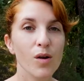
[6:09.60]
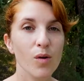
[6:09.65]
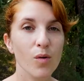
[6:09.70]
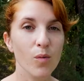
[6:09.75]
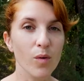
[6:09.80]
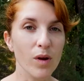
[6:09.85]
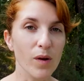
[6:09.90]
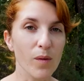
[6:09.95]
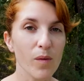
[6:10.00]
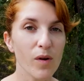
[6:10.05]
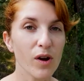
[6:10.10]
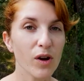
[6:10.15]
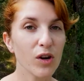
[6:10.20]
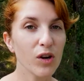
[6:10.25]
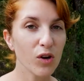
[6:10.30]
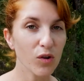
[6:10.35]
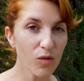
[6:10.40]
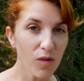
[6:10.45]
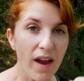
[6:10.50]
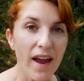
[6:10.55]
We were
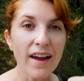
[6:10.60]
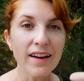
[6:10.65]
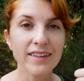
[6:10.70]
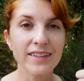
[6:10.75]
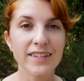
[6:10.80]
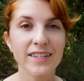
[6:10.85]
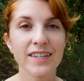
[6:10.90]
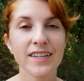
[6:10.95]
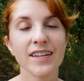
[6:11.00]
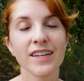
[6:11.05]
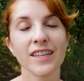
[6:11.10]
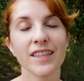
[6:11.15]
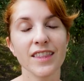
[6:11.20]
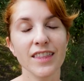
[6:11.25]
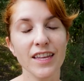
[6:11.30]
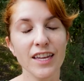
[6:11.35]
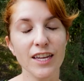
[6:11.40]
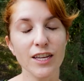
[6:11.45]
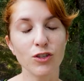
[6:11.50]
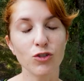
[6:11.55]
correct.
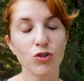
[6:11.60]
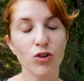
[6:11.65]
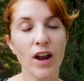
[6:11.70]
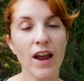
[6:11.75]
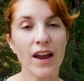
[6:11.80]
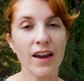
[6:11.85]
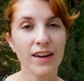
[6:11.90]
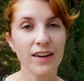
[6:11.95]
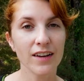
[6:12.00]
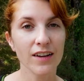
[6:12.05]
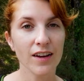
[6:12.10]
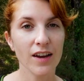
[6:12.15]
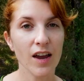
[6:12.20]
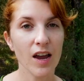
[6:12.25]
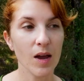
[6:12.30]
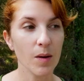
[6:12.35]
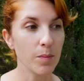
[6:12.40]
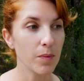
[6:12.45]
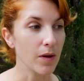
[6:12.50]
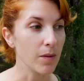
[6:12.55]
The track
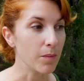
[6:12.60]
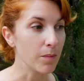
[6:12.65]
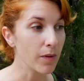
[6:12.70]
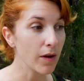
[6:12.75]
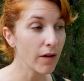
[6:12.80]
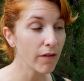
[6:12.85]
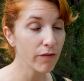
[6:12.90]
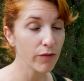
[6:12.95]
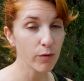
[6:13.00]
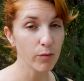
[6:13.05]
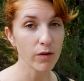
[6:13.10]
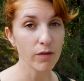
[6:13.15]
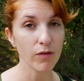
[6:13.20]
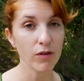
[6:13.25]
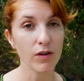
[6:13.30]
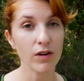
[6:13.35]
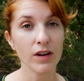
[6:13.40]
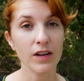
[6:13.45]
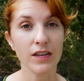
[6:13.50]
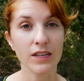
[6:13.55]
up above the
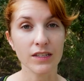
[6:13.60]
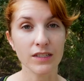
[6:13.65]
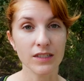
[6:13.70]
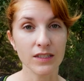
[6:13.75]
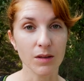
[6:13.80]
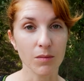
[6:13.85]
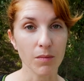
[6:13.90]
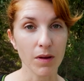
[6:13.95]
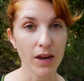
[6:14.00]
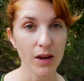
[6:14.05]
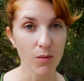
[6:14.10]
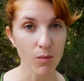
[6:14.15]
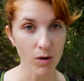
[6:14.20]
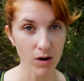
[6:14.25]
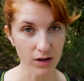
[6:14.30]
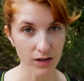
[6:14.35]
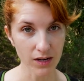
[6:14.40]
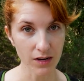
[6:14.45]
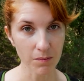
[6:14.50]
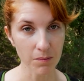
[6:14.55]
river is the main
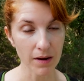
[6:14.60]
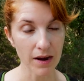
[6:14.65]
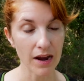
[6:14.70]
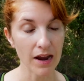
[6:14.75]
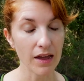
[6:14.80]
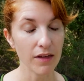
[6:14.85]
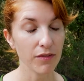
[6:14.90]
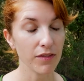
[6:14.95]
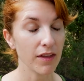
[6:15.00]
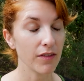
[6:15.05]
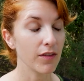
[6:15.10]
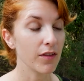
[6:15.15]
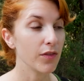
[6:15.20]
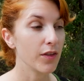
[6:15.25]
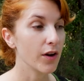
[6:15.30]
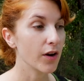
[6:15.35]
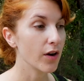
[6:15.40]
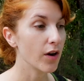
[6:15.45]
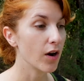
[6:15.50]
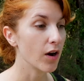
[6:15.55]
walking path, and then
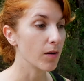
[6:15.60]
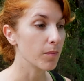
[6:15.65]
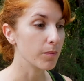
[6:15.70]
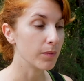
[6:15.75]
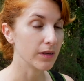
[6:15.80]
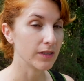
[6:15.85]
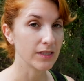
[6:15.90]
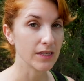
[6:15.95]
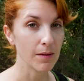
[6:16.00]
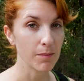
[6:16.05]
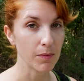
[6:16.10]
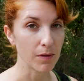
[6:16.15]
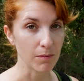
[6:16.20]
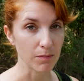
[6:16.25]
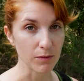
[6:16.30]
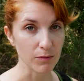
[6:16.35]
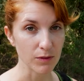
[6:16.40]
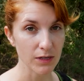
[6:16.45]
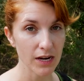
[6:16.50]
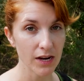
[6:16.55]
there are bits that
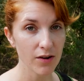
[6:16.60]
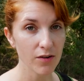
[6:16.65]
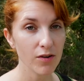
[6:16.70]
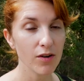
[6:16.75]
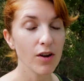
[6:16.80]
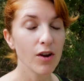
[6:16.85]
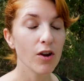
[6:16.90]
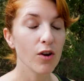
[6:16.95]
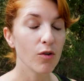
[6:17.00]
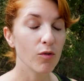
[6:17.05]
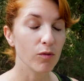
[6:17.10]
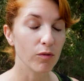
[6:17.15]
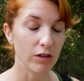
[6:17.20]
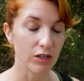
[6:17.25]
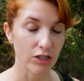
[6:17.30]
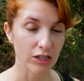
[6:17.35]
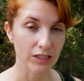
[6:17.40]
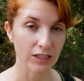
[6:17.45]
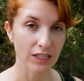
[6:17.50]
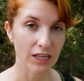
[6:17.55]
bump you down. We
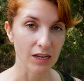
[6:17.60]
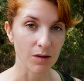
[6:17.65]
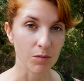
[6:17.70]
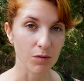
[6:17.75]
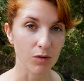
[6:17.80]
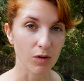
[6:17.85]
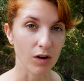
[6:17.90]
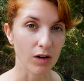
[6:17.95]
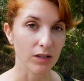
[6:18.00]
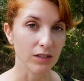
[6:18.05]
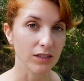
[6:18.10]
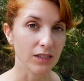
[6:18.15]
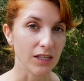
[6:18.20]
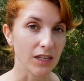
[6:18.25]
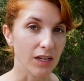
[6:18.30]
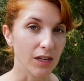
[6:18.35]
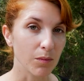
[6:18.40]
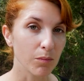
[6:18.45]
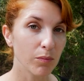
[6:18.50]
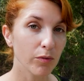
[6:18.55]
just came across
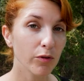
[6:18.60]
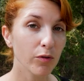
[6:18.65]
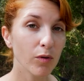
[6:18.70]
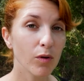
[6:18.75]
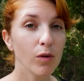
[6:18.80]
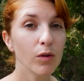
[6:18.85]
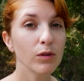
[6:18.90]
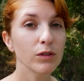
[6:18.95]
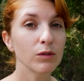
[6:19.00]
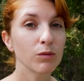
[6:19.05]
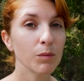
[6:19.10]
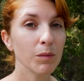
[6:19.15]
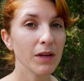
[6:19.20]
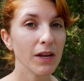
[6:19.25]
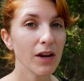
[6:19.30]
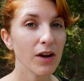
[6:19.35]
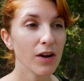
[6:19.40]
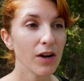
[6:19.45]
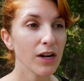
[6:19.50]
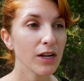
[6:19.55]
the Blue Hole
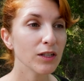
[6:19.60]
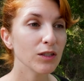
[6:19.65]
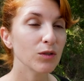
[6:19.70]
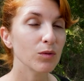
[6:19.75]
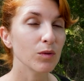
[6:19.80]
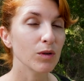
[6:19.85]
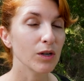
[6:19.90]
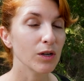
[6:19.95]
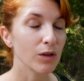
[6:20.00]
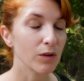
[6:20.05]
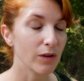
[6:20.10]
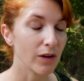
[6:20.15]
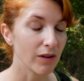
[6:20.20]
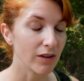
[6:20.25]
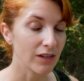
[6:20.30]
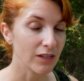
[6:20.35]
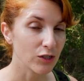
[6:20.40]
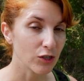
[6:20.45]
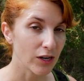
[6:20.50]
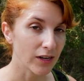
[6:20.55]
swimming area, so we're gonna go down
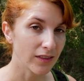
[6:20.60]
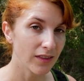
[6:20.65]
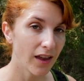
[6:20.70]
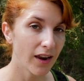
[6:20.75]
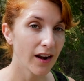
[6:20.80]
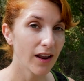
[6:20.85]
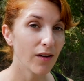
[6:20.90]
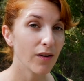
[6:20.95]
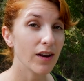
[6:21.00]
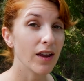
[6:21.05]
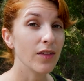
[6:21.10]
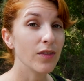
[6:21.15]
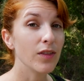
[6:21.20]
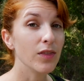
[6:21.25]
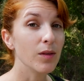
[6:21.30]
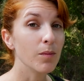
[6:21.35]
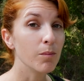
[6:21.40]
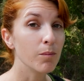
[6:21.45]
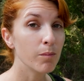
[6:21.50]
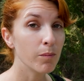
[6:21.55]
and check that out, and then
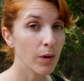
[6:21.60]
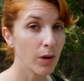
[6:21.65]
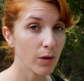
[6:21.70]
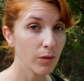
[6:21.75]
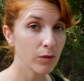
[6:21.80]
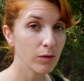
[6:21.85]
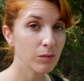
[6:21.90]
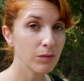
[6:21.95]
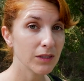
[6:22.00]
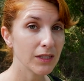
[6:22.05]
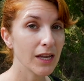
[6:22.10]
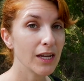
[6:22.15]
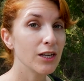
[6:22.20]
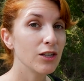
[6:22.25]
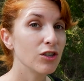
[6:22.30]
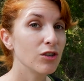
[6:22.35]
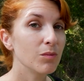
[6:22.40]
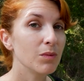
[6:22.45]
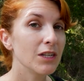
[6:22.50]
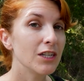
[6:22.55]
the ballroom site
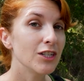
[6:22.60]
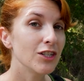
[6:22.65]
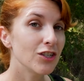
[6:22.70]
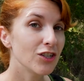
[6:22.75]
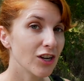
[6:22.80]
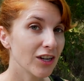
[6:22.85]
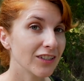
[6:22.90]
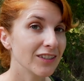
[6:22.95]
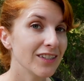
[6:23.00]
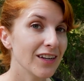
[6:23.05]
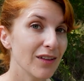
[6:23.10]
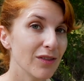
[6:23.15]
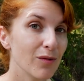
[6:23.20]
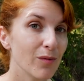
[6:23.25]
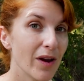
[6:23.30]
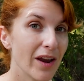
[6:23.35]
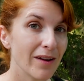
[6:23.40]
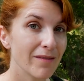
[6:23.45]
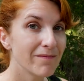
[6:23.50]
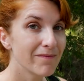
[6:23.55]
should be just down the
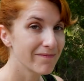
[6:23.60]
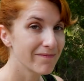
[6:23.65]
way.